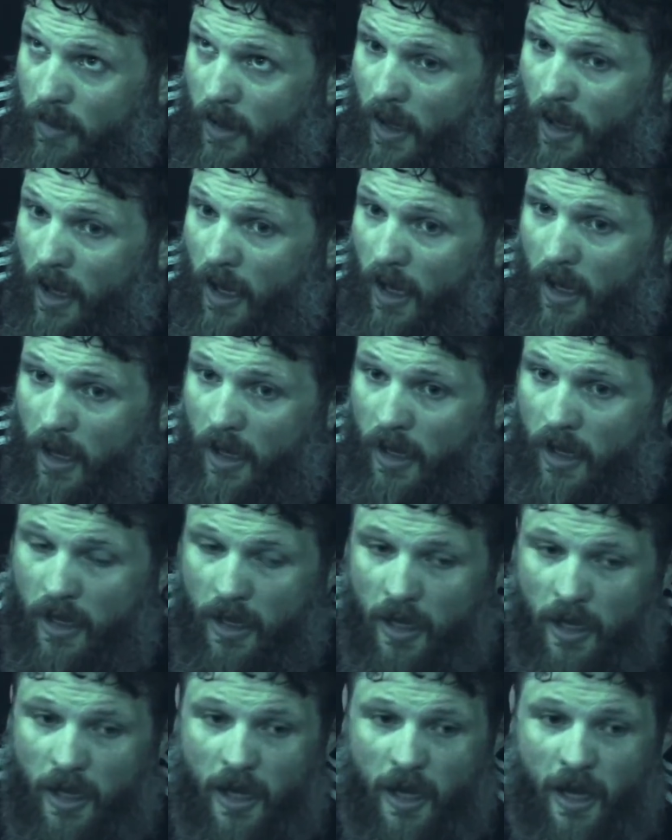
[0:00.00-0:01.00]

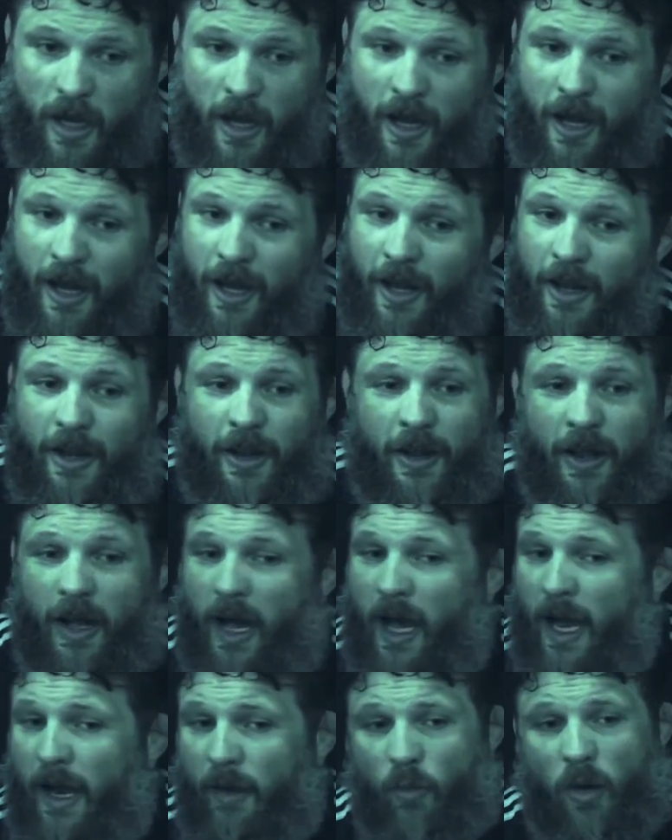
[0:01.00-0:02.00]

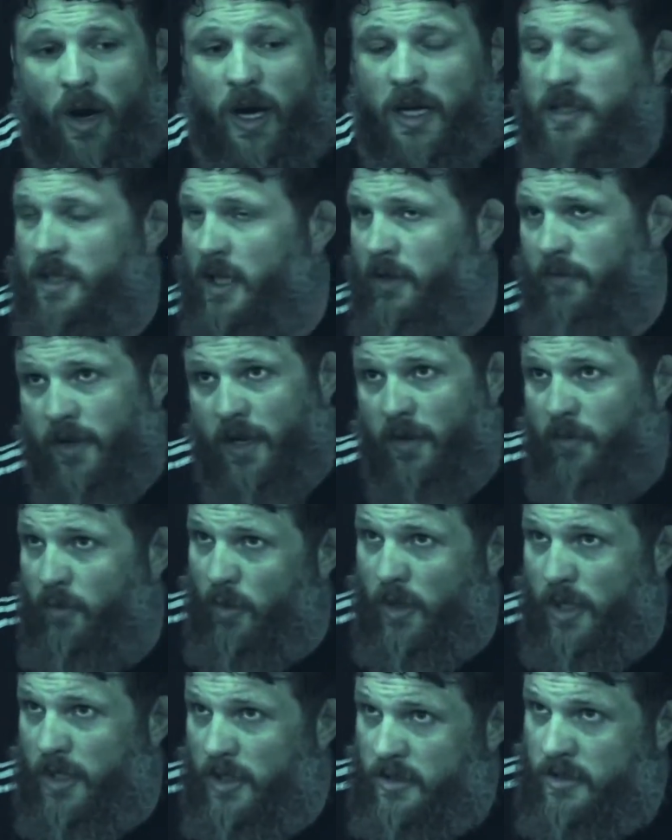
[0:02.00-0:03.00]
I watch every
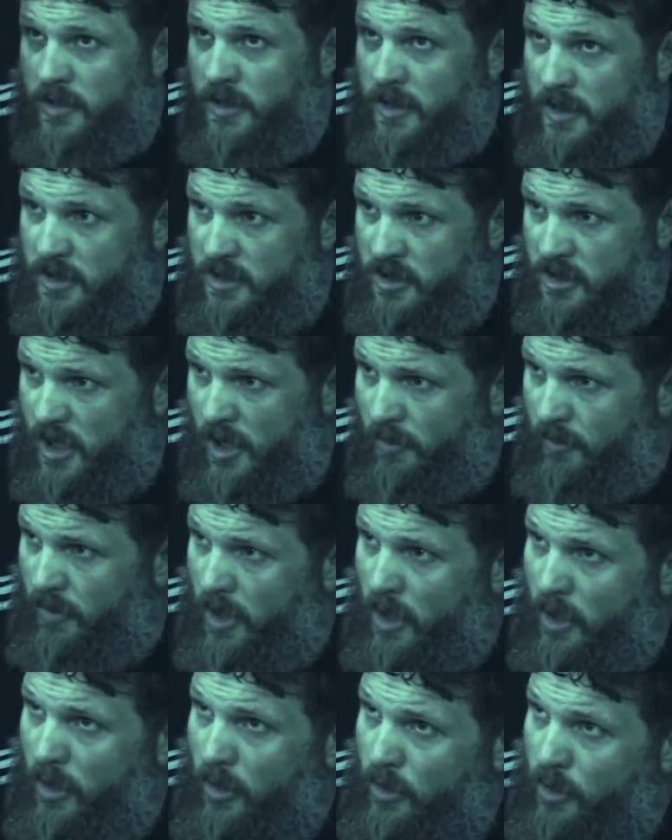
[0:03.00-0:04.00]
heavyweight because you never
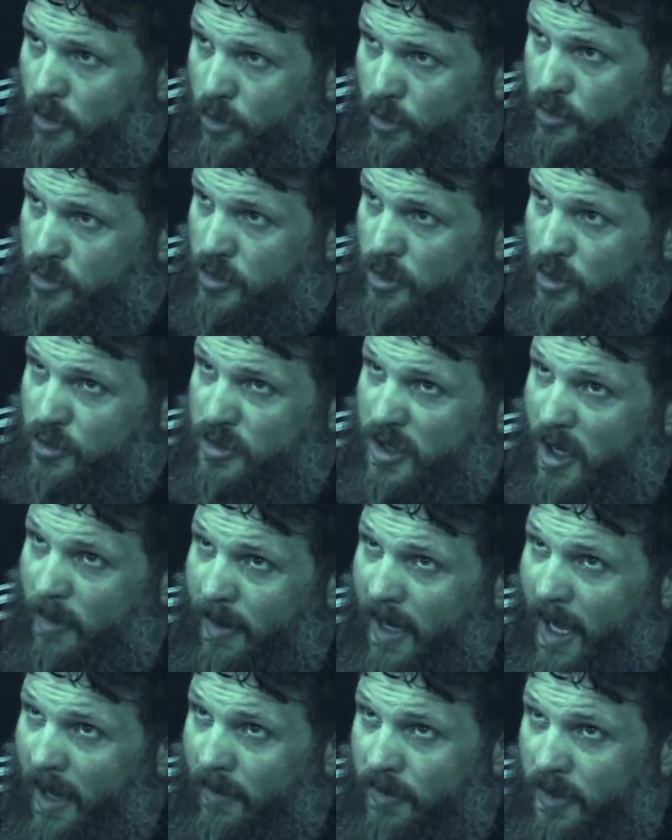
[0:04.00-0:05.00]
know who's
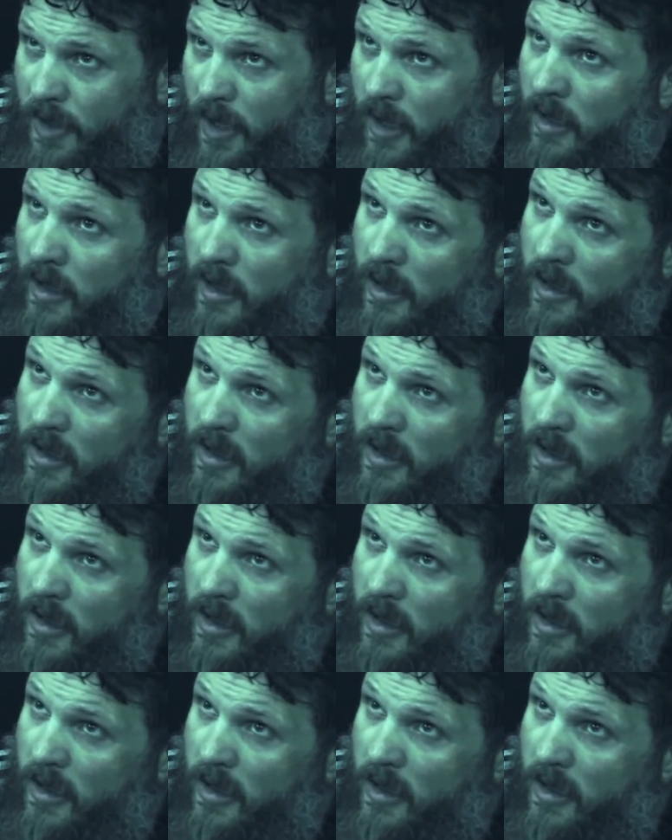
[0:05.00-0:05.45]
coming after you.